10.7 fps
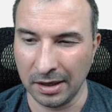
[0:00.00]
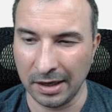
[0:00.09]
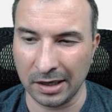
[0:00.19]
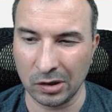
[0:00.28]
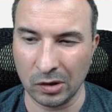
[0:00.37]

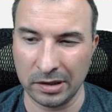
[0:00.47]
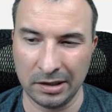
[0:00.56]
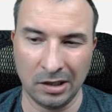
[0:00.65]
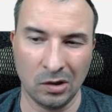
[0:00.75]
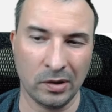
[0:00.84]
Argo
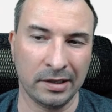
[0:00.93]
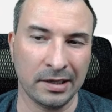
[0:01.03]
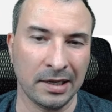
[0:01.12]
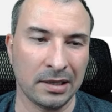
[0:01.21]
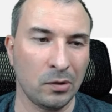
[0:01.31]
CD login
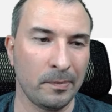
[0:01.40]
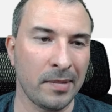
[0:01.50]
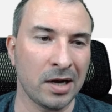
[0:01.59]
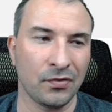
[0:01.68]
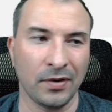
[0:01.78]
test. So
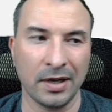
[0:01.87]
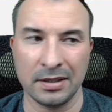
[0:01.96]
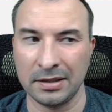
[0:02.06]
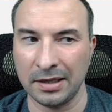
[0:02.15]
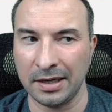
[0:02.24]
much
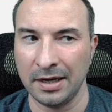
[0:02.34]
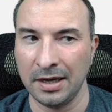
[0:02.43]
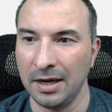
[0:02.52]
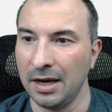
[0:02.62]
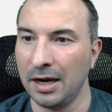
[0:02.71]
faster
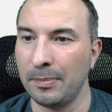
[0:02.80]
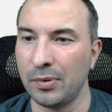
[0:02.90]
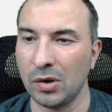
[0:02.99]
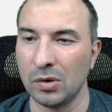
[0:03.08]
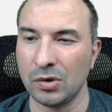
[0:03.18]

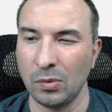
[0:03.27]
approach,